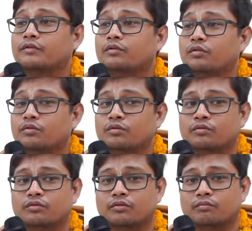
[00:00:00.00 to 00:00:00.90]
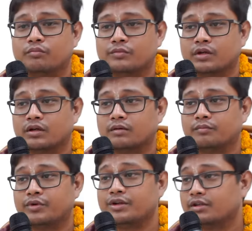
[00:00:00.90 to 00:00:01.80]
You have to do
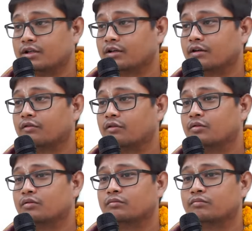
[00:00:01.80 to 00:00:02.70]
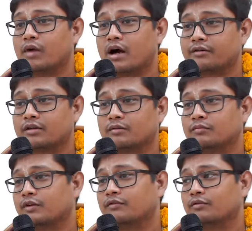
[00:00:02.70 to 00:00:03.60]
preaching. You have to do Bhagavatam.
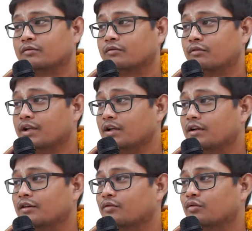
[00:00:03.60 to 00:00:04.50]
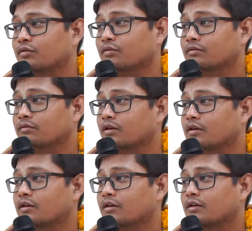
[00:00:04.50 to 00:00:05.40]
You have to read. You have to,
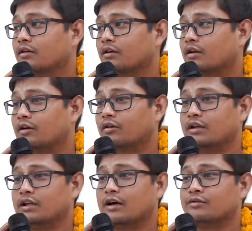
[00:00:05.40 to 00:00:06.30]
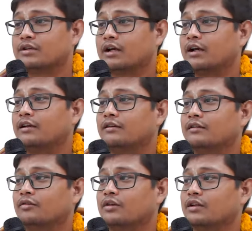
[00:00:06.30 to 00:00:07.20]
cannot eat outside.
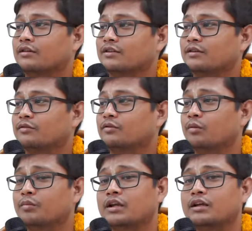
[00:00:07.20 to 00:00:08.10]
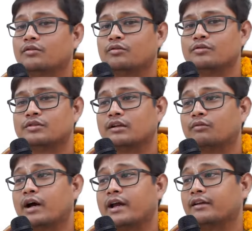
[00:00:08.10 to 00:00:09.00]
So many rules.
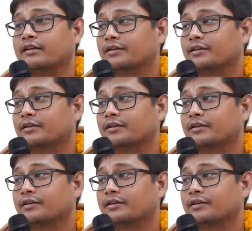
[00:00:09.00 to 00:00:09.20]
Why?